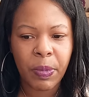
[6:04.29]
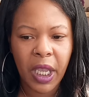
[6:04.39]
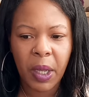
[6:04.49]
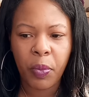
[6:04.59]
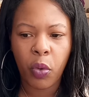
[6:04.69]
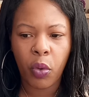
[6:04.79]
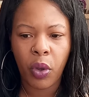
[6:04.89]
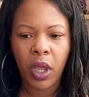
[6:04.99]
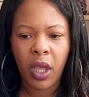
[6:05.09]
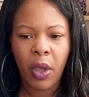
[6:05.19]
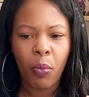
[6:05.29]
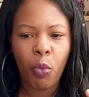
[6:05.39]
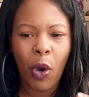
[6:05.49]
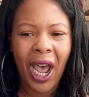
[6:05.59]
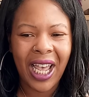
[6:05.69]
people
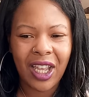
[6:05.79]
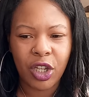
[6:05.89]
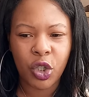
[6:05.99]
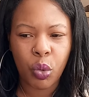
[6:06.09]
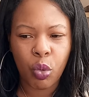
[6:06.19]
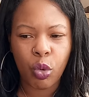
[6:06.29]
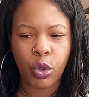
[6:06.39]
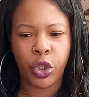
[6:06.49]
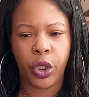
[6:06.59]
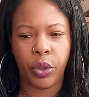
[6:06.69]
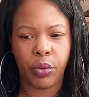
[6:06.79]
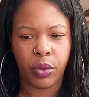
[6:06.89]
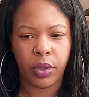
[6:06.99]
more angered towards you.